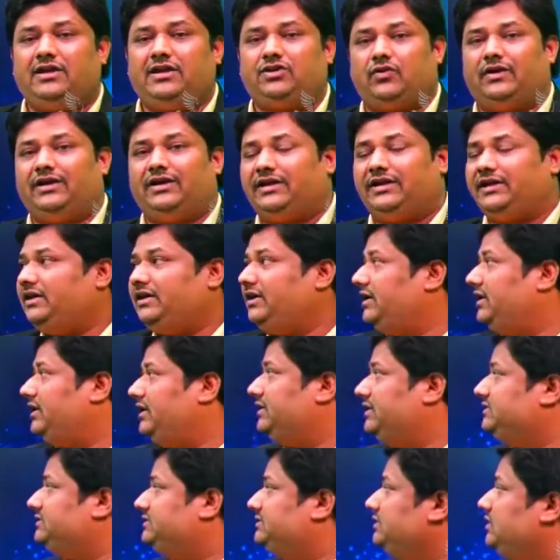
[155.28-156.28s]
20
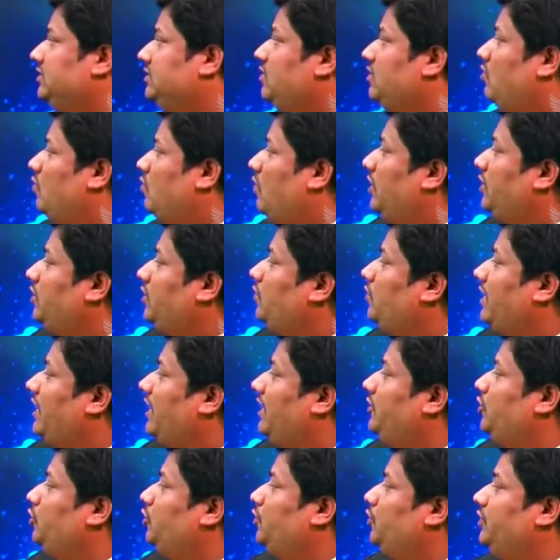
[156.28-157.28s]
days, what you
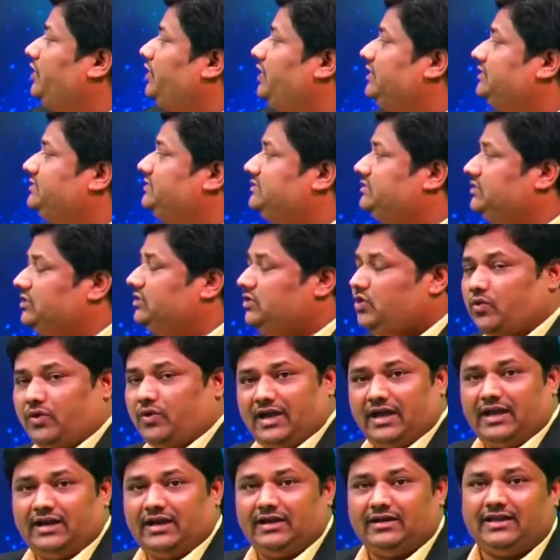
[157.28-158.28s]
can do is you
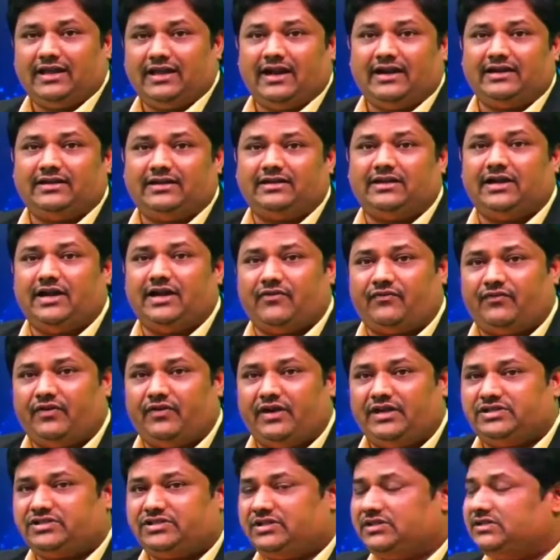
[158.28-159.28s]
can get the
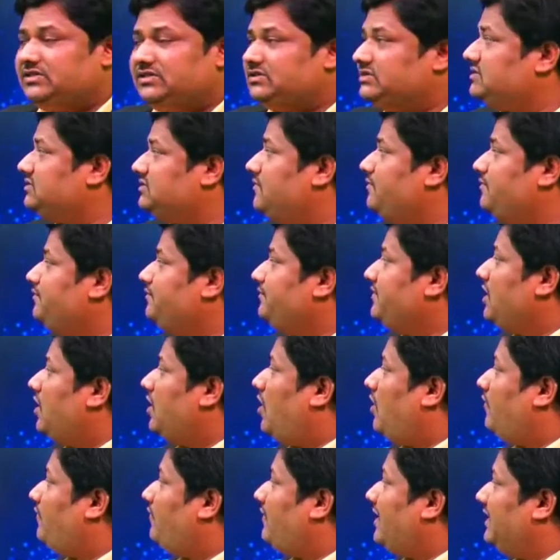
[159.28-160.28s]
definitions
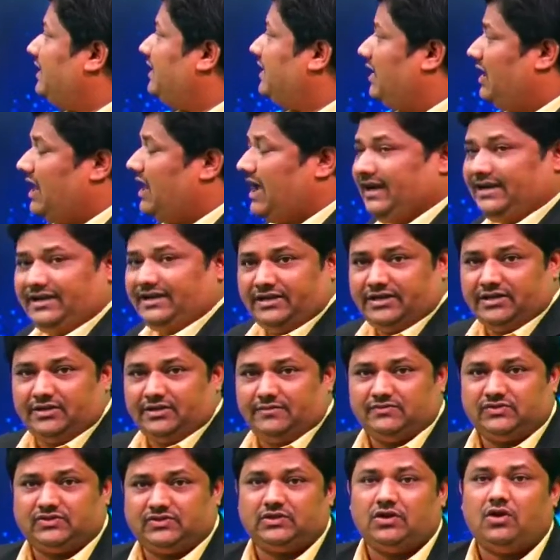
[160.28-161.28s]
of underlying
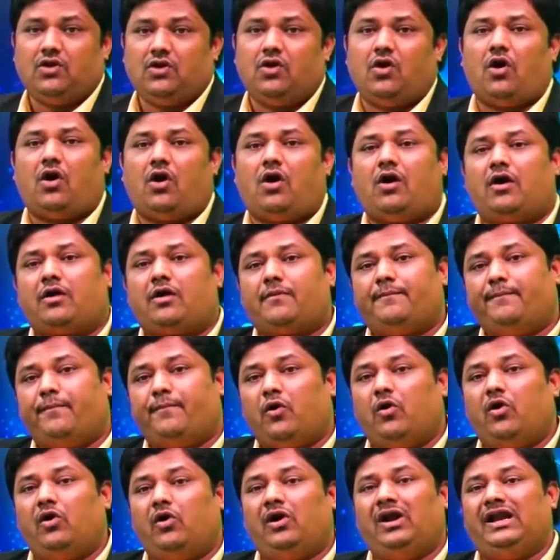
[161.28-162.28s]
terms or
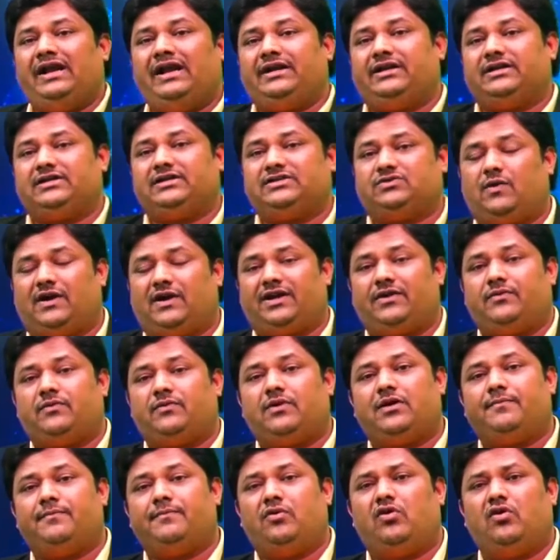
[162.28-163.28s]
bold letters.
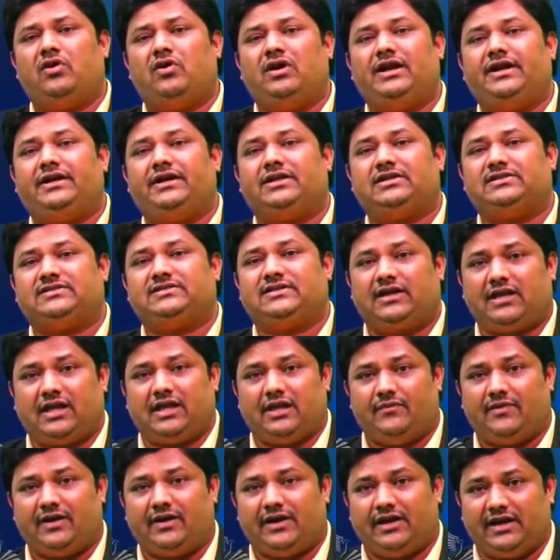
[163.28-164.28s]
Whatever bold letters are
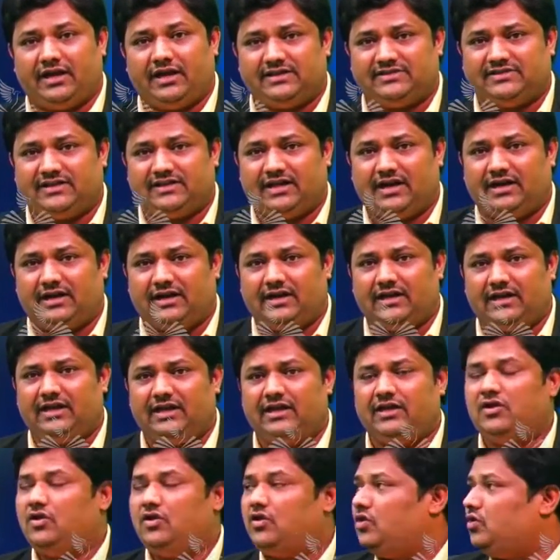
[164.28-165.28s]
given in NCERT,
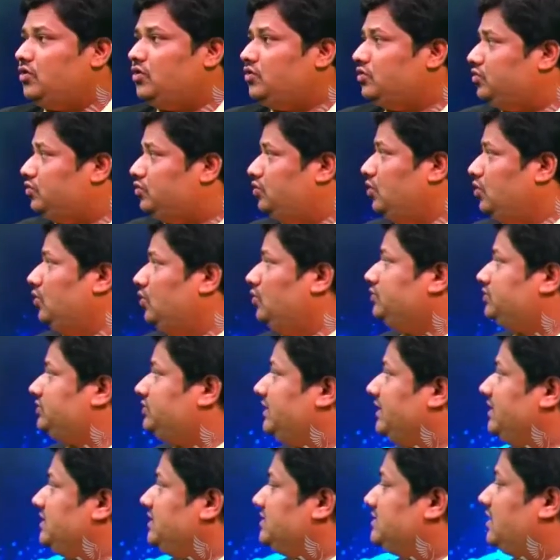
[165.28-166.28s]
those
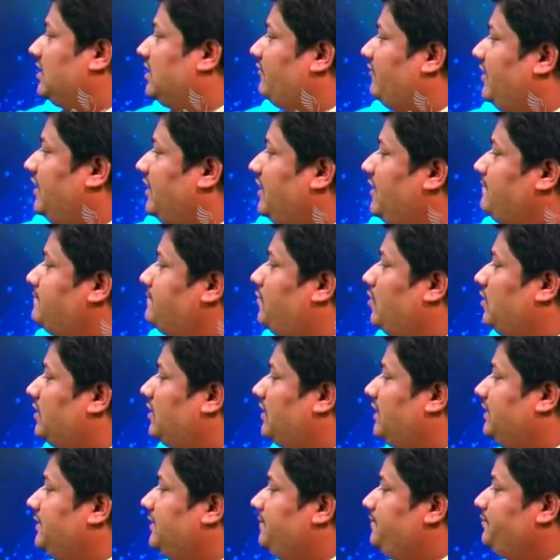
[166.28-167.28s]
things are very
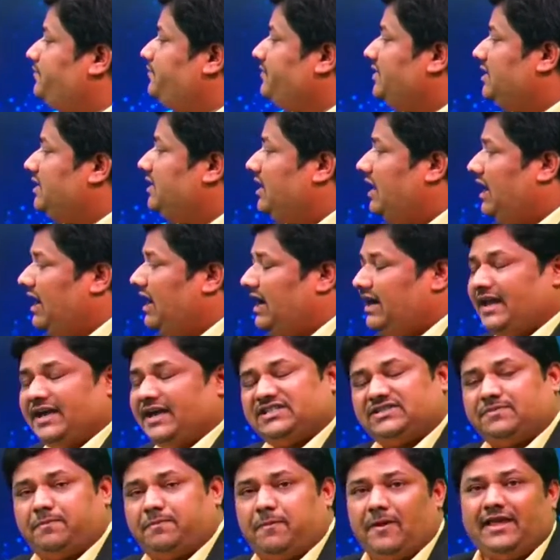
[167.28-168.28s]
important, and
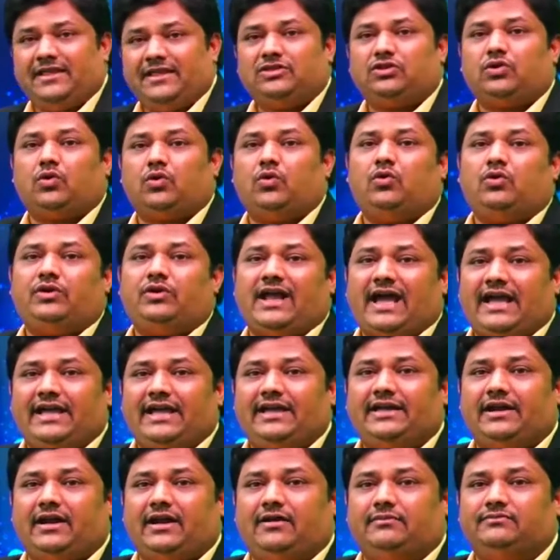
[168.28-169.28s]
explain through
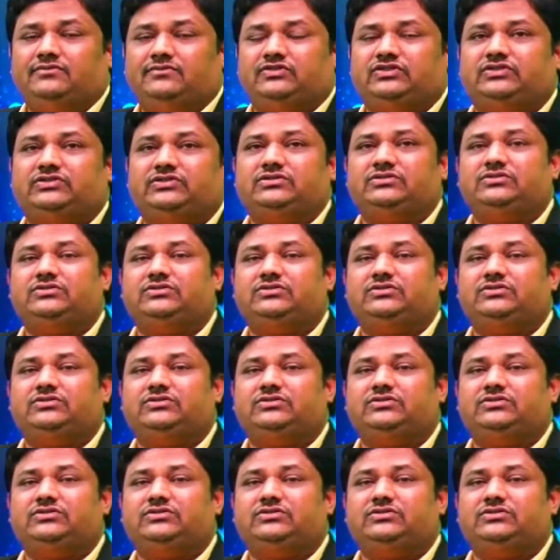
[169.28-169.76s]
diagrams.